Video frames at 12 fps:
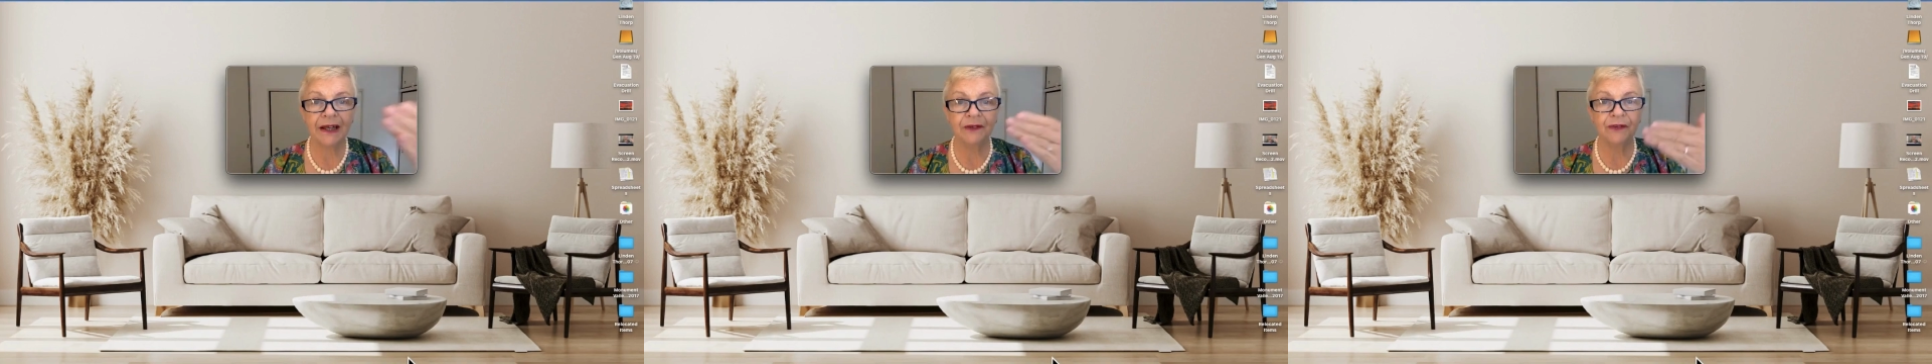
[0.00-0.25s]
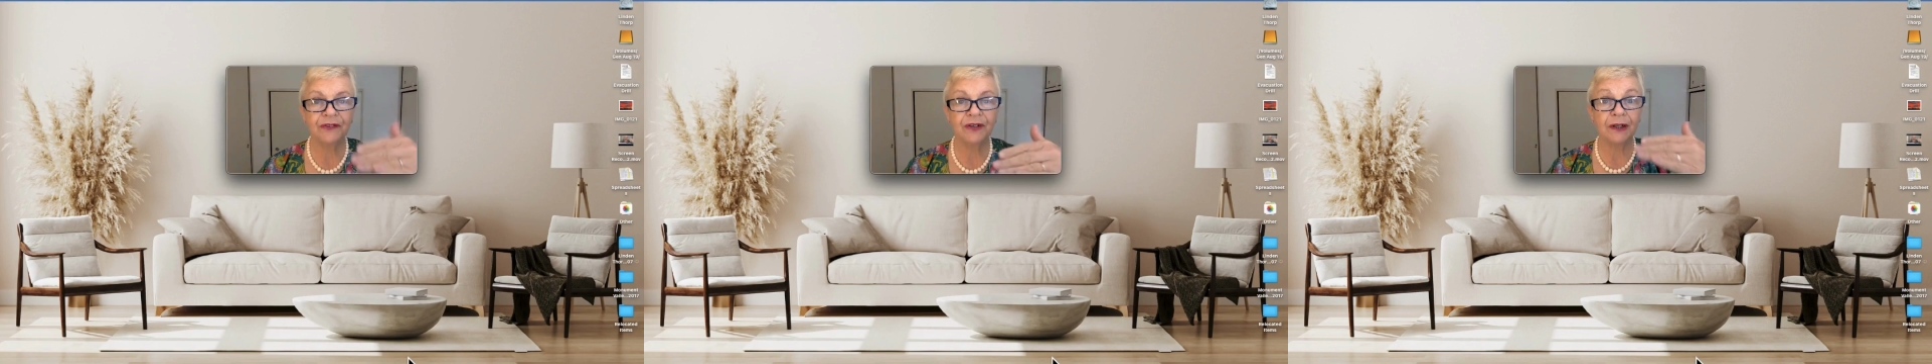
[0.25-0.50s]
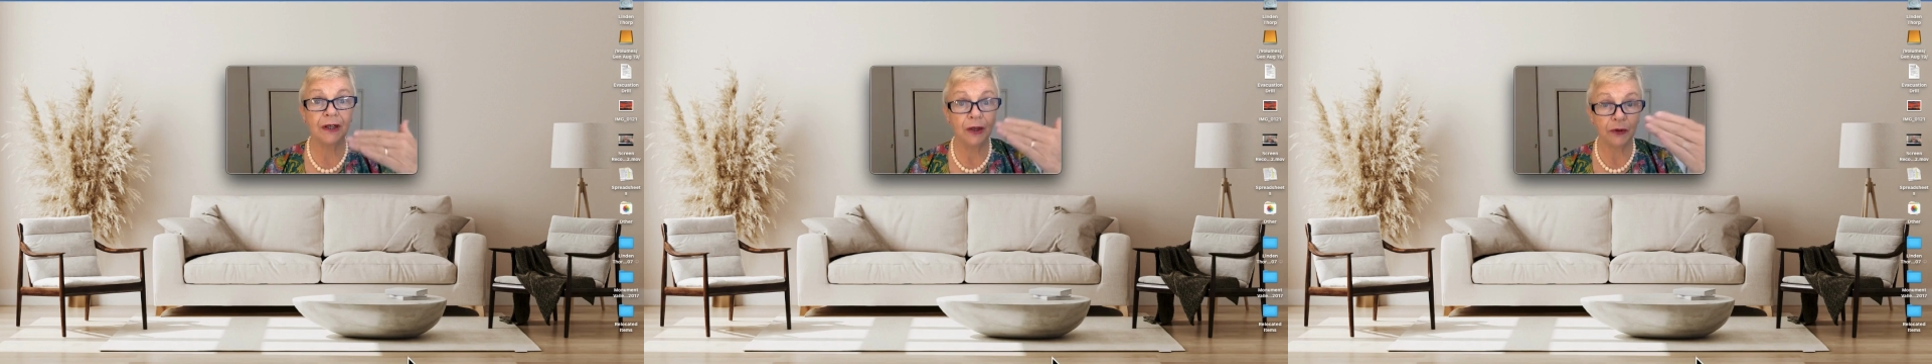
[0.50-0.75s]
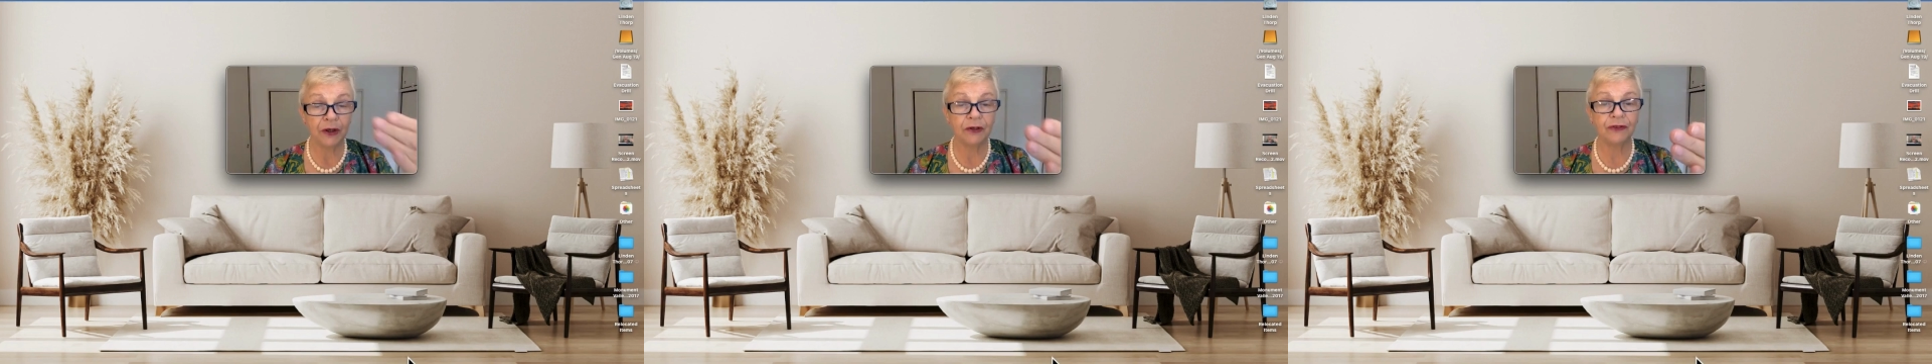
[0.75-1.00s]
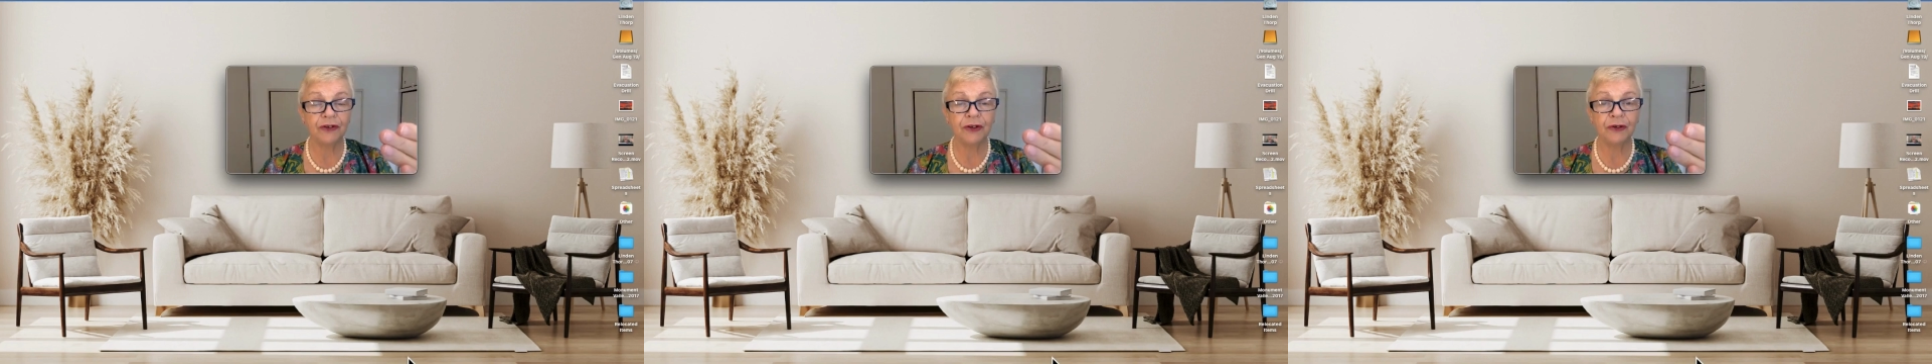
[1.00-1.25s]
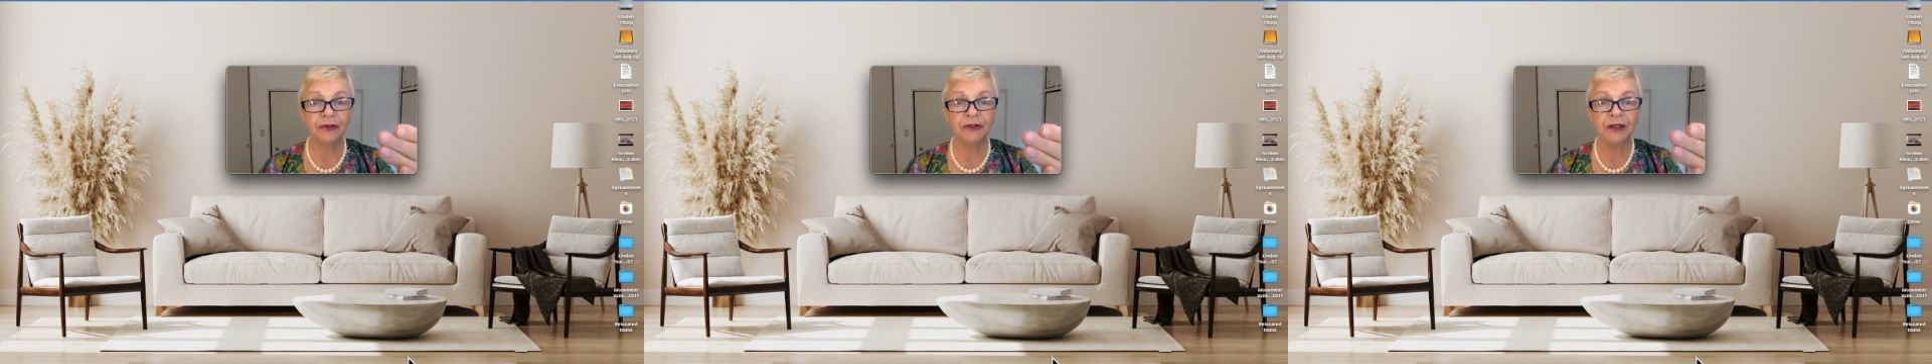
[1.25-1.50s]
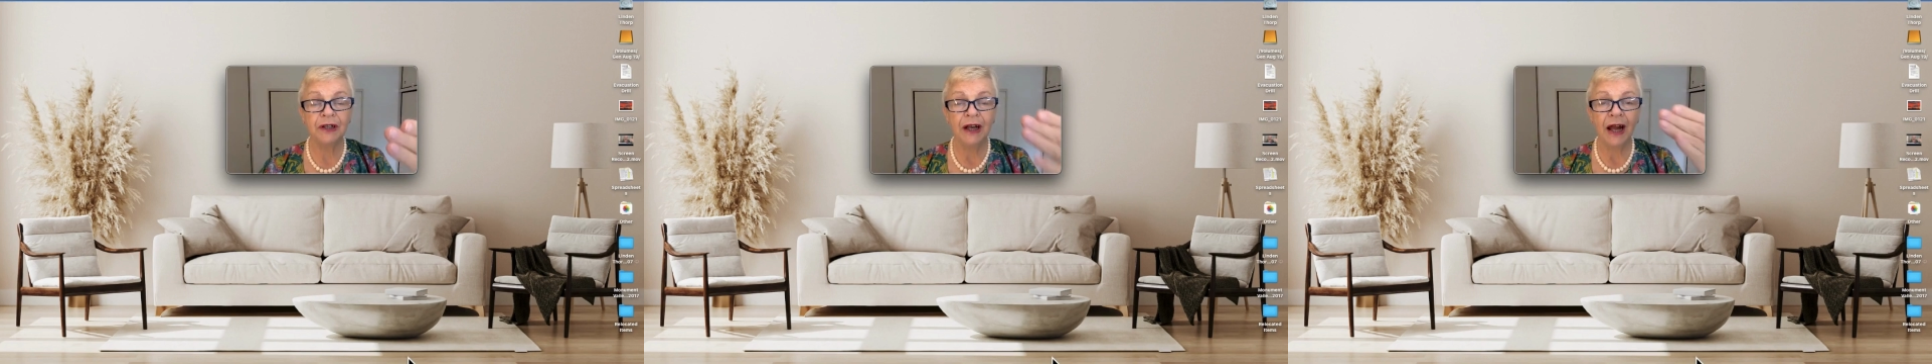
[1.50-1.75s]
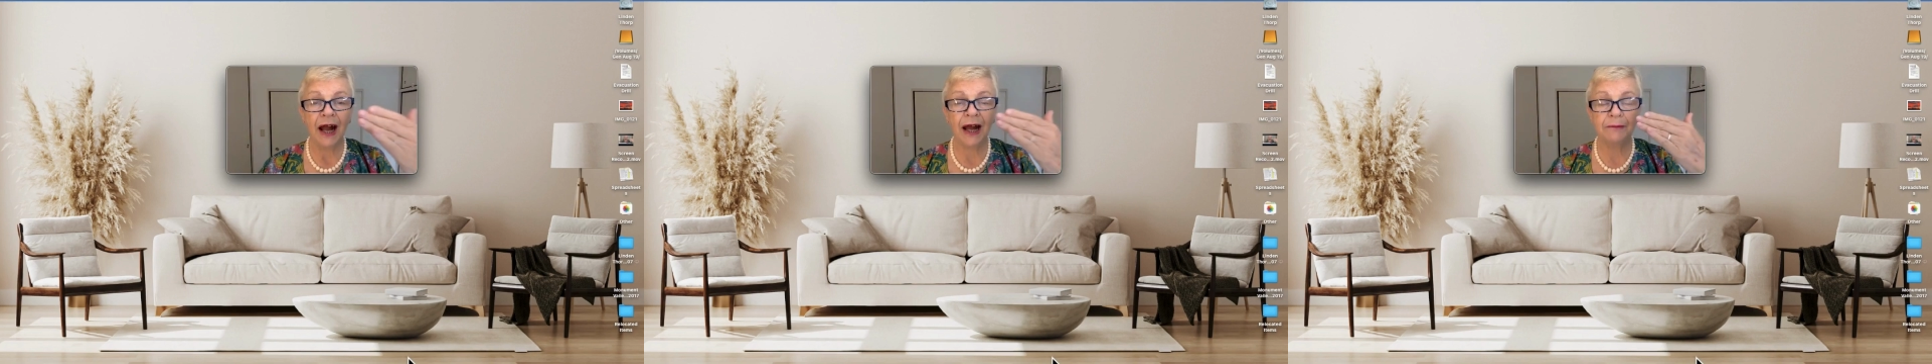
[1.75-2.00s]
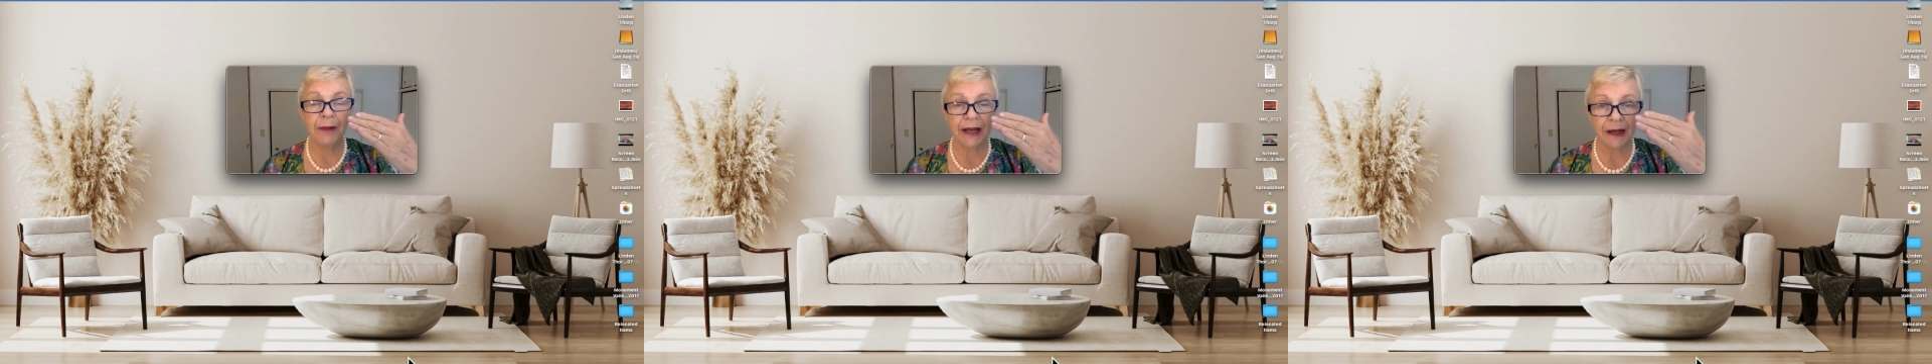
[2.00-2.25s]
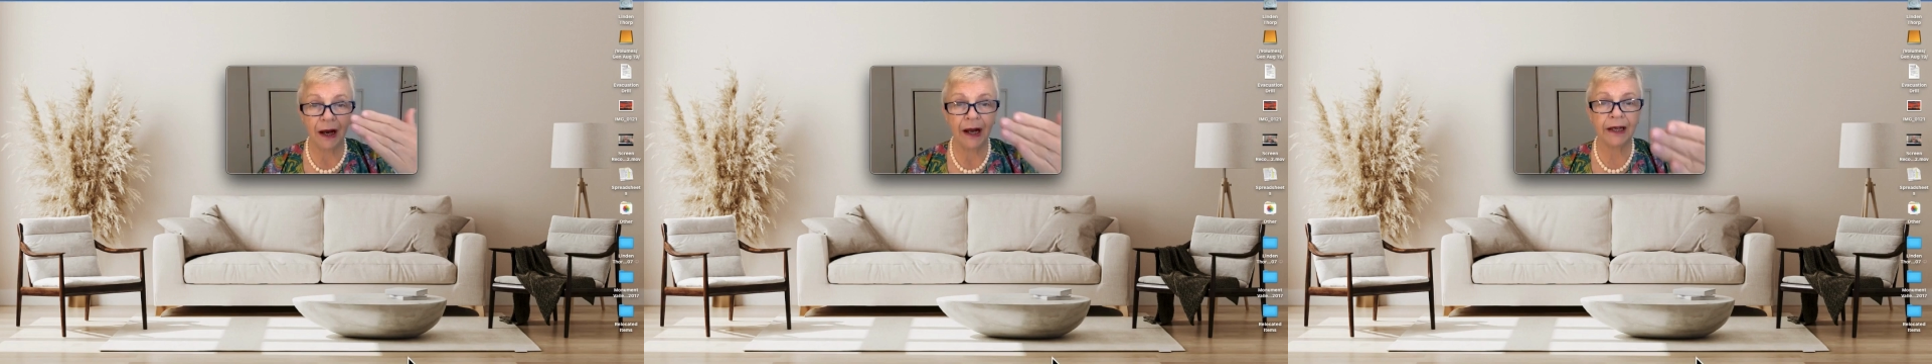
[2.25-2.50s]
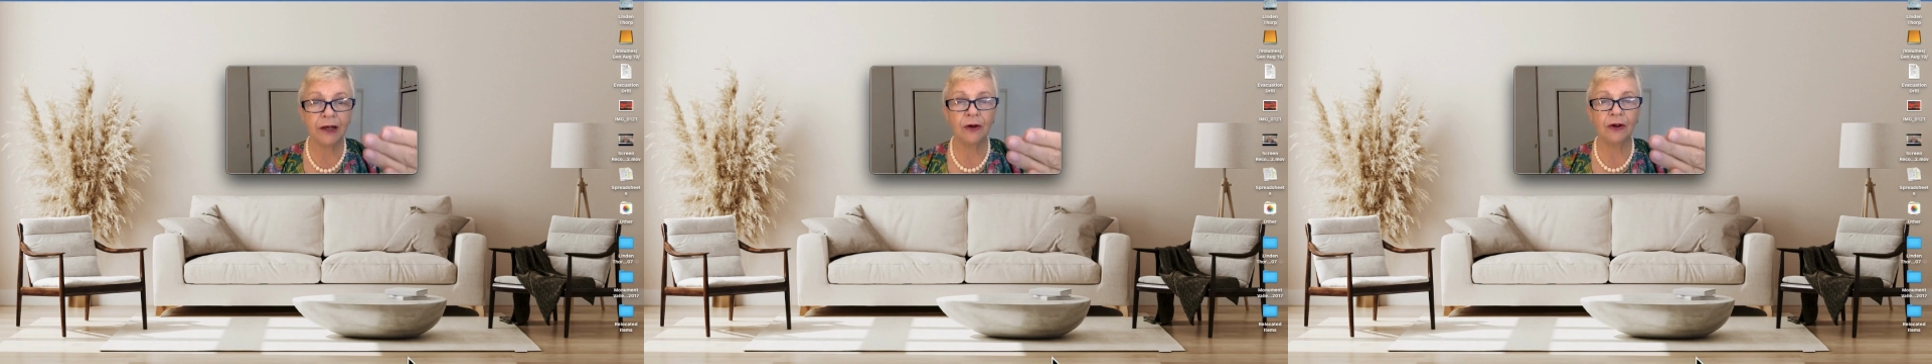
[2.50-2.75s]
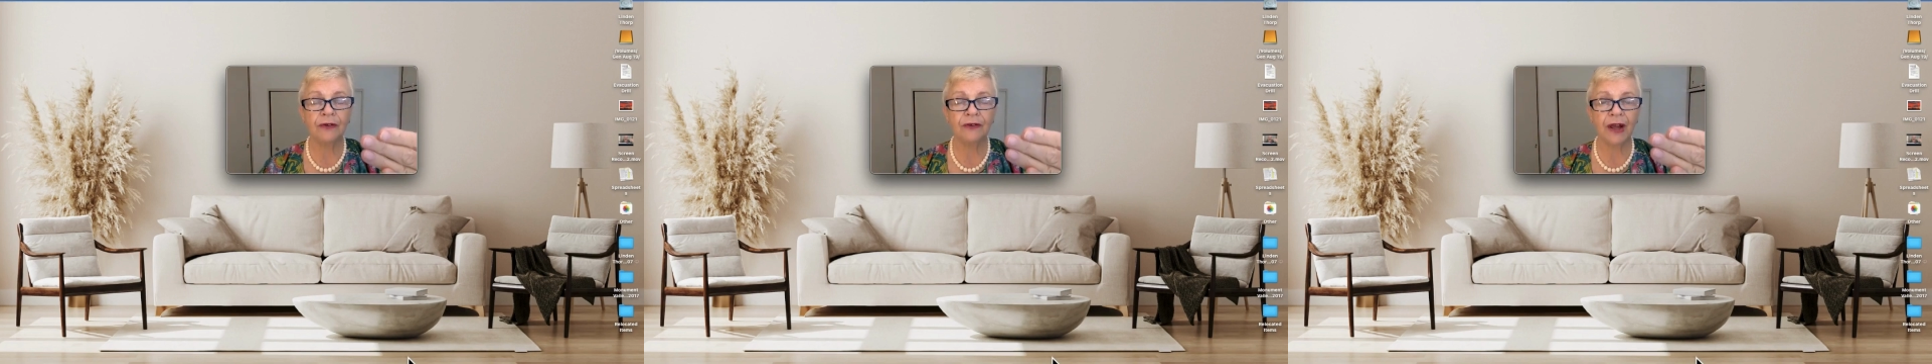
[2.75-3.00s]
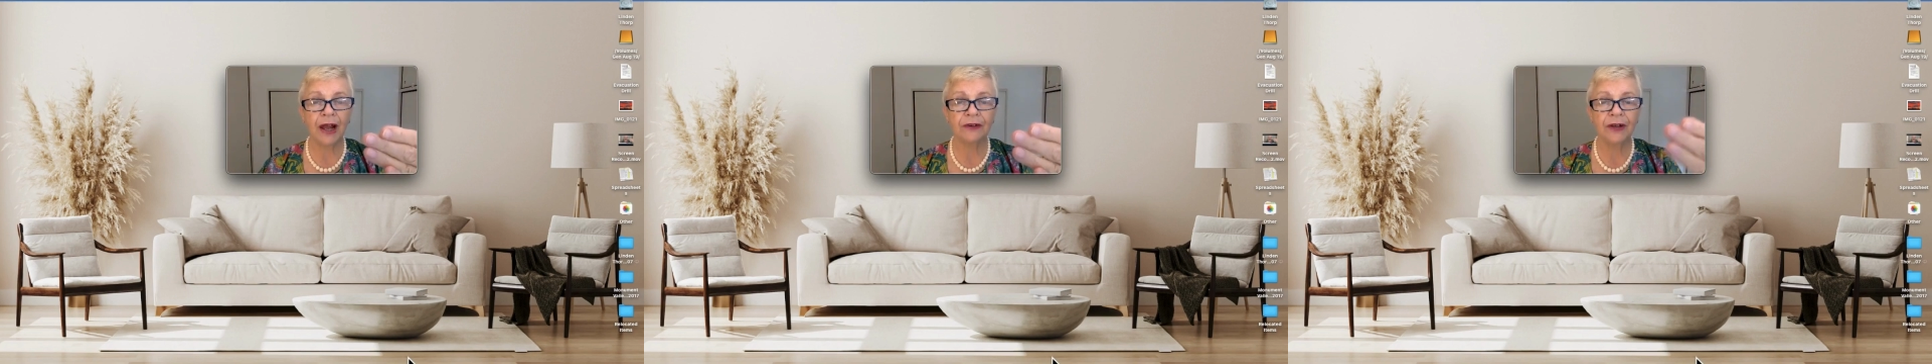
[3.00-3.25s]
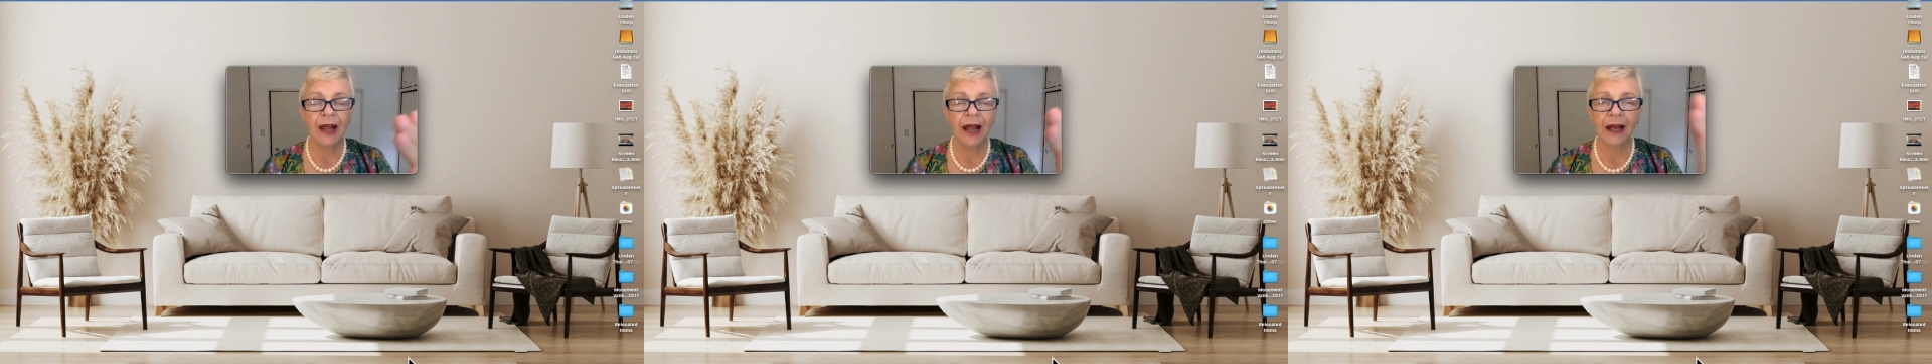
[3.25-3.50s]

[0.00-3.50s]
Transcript: I can still look at you and make eye contact.